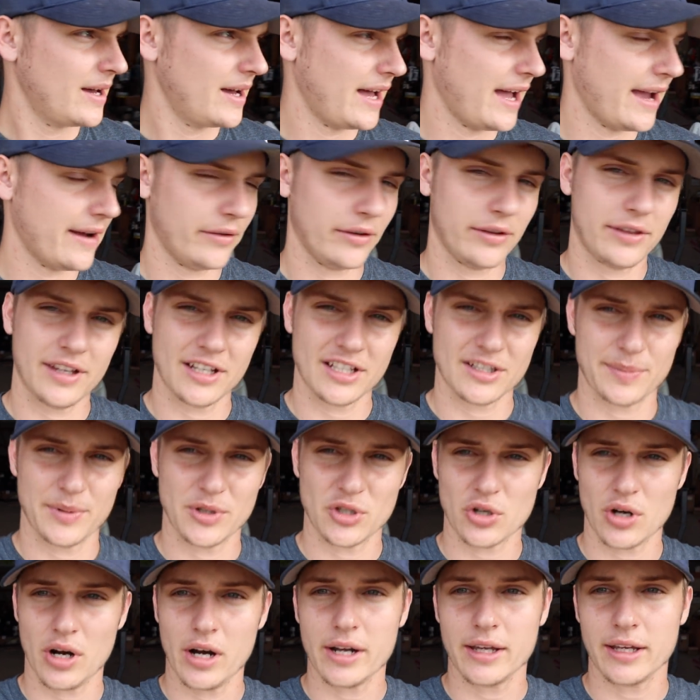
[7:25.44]
Everything's been
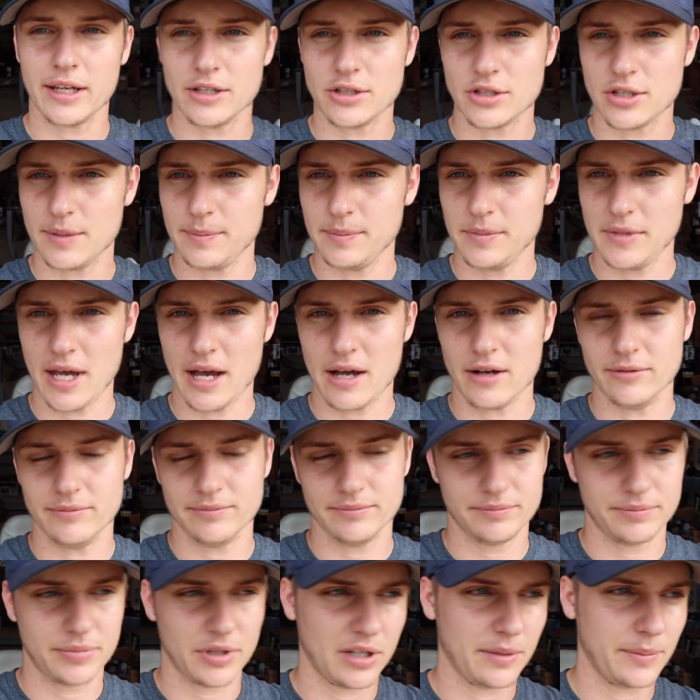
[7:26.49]
trying to get shipped out
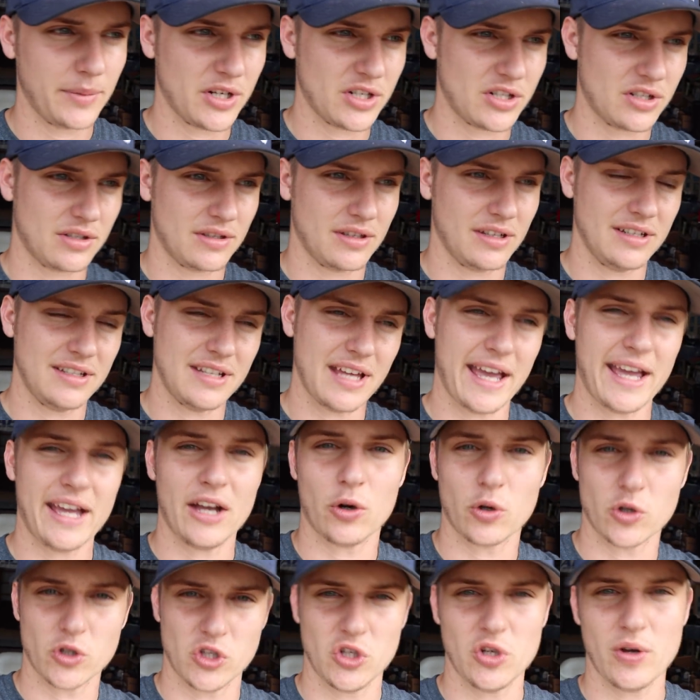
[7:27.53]
pretty much the day
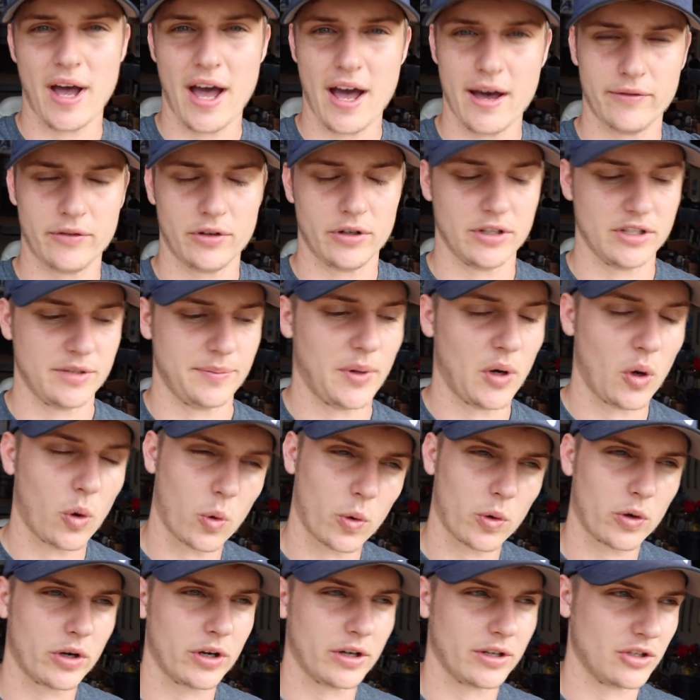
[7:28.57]
or two after it's been
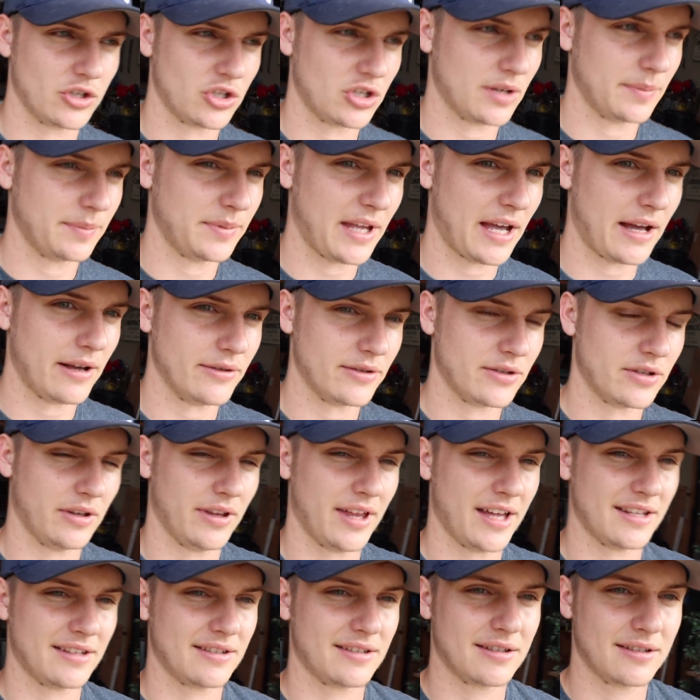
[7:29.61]
ordered and shipped out, so
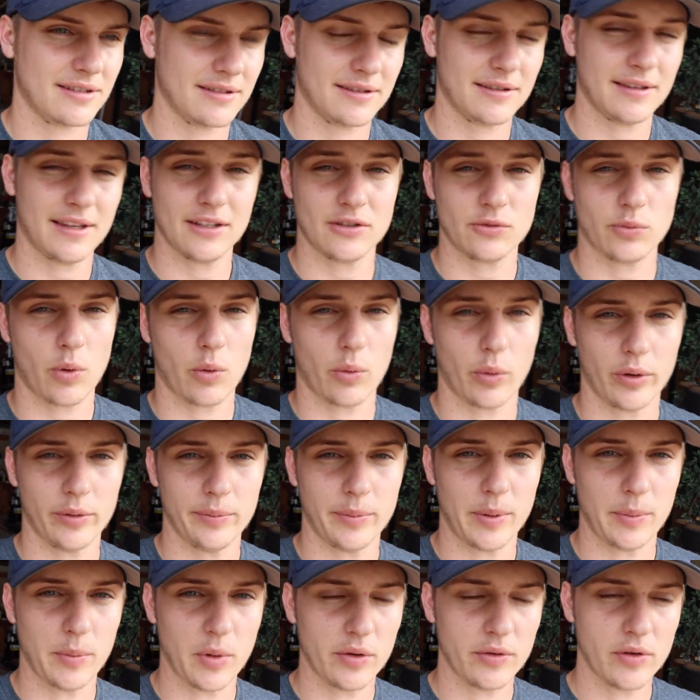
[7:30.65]
that's that's what we've
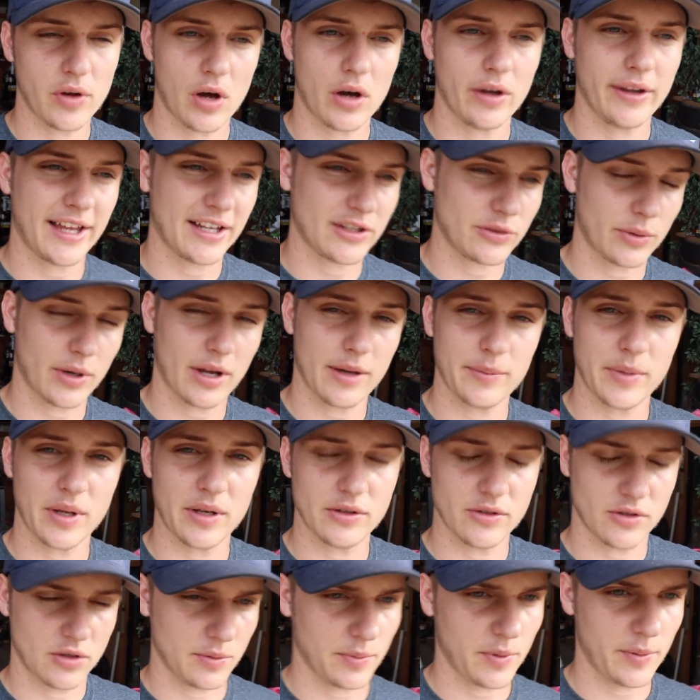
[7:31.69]
been moving on. That's what I've
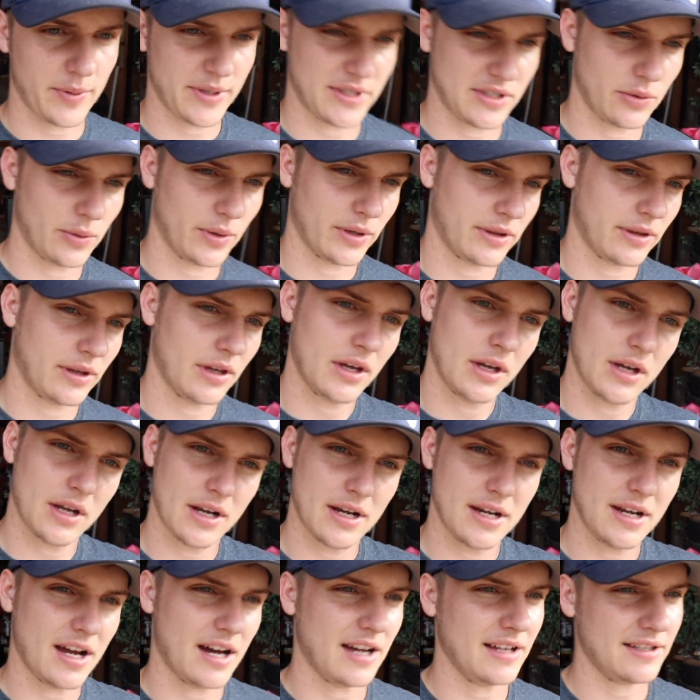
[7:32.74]
been super busy with
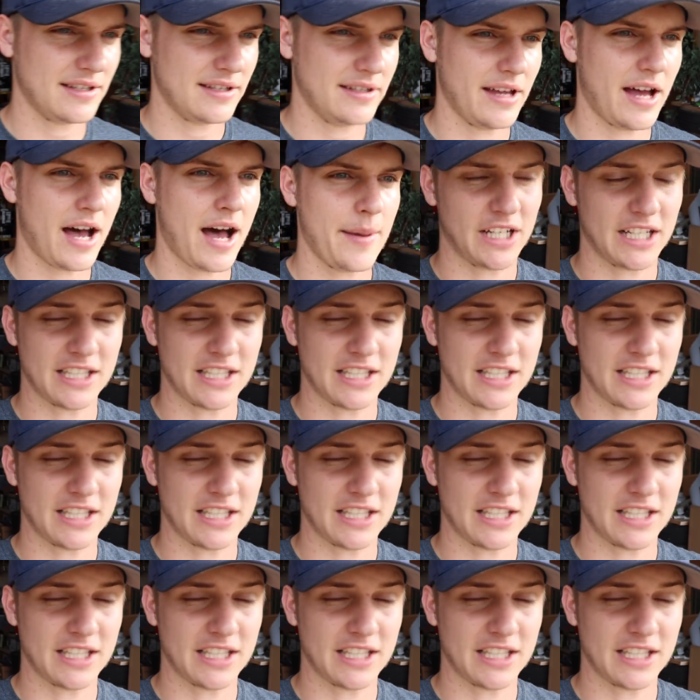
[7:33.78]
non-stop.